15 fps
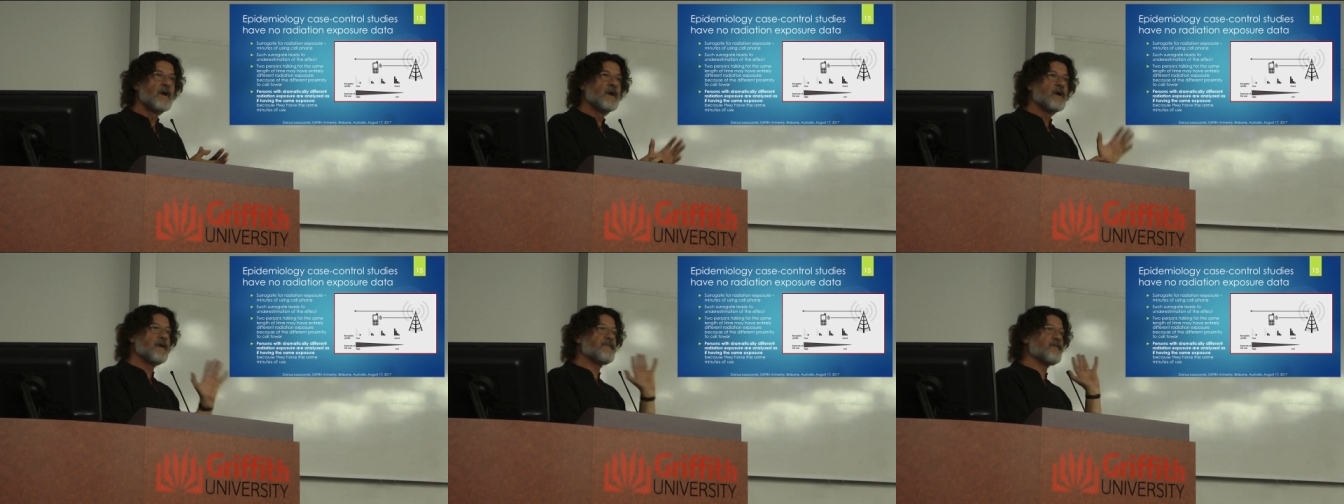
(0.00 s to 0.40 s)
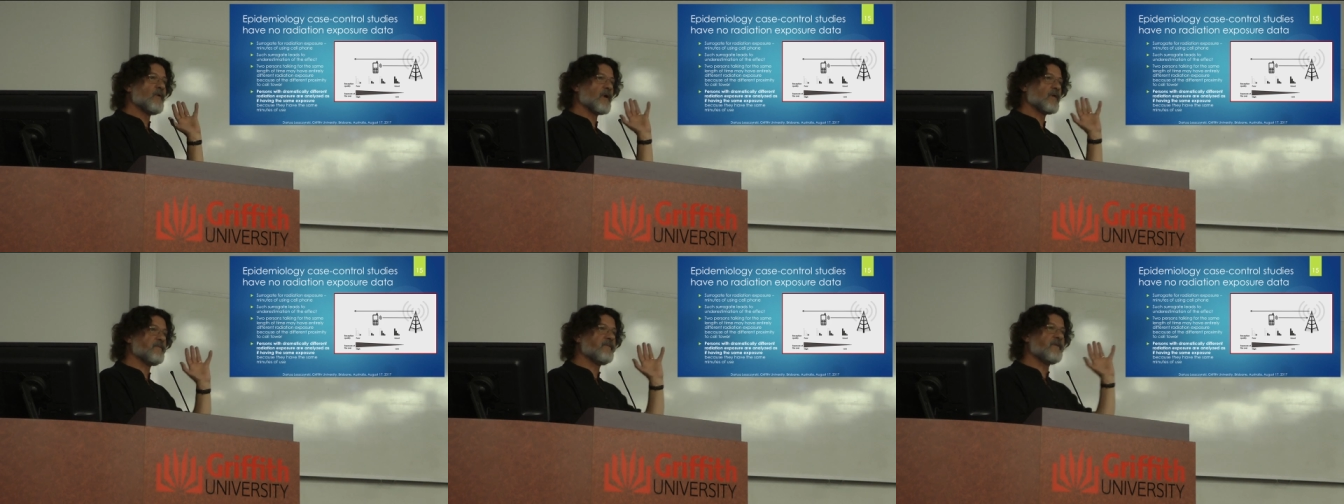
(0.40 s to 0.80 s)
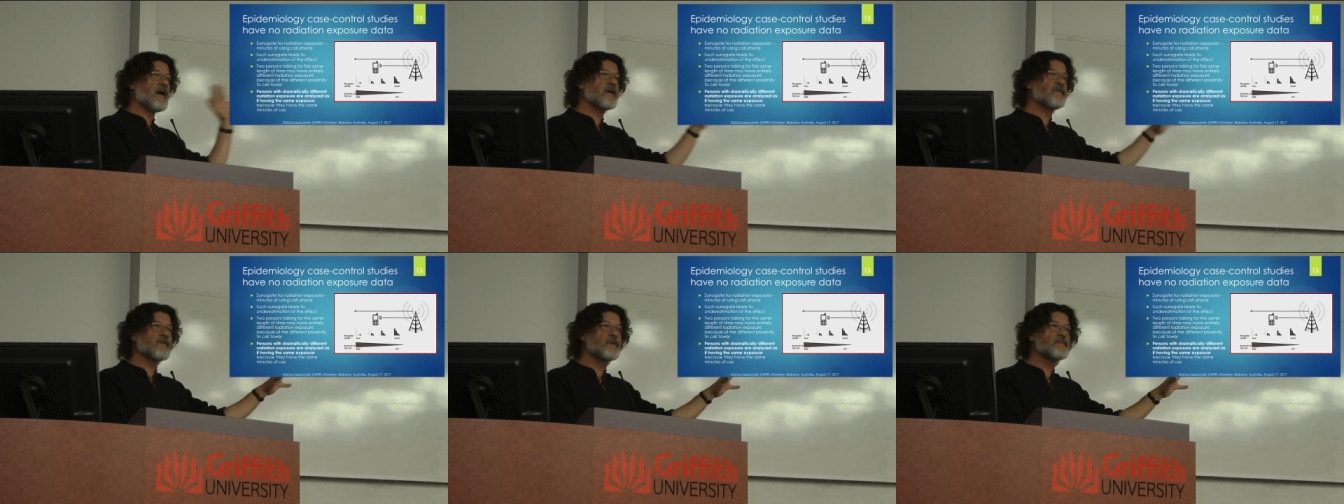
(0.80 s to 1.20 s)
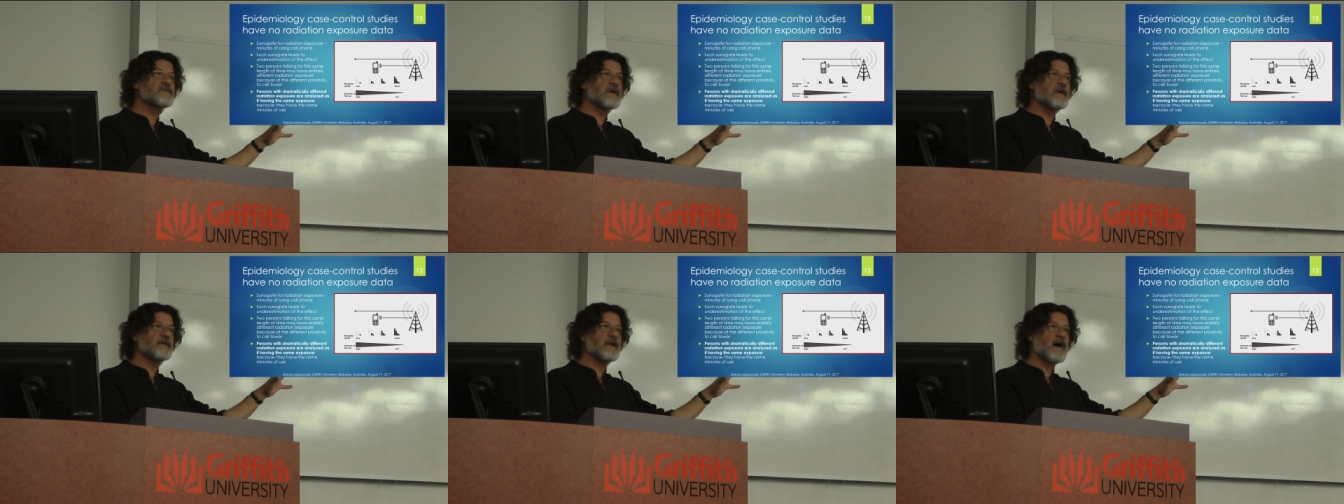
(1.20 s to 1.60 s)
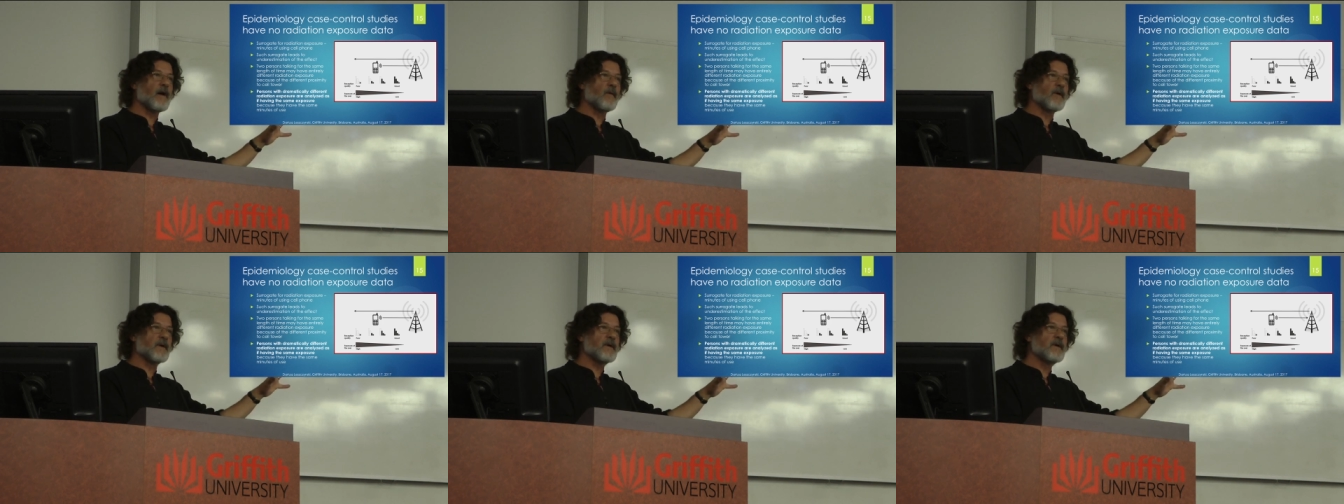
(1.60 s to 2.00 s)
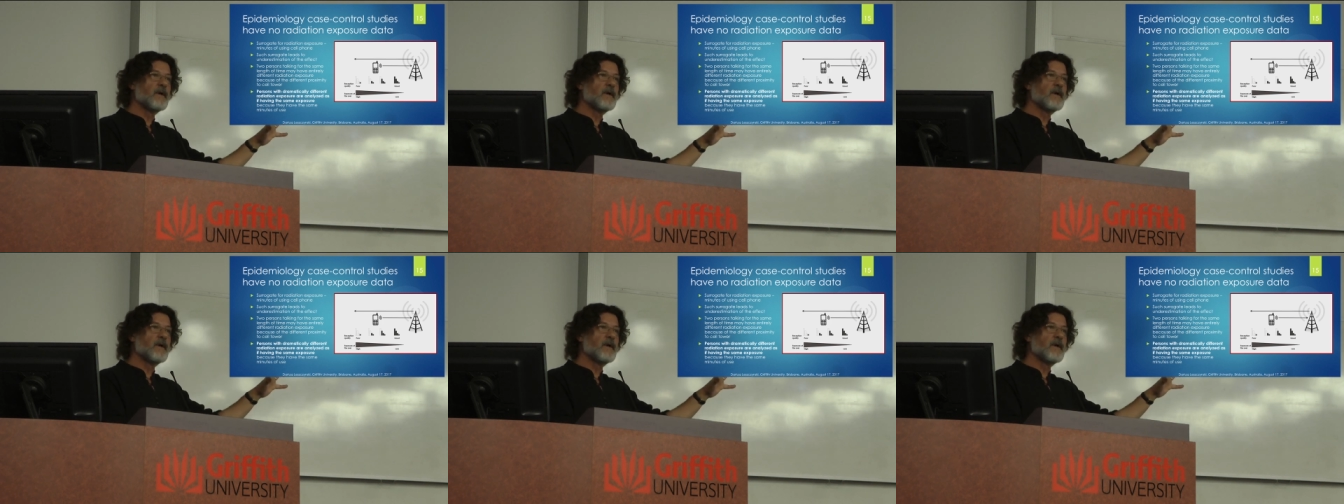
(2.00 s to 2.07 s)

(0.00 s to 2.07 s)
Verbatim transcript: If you are far from cell tower,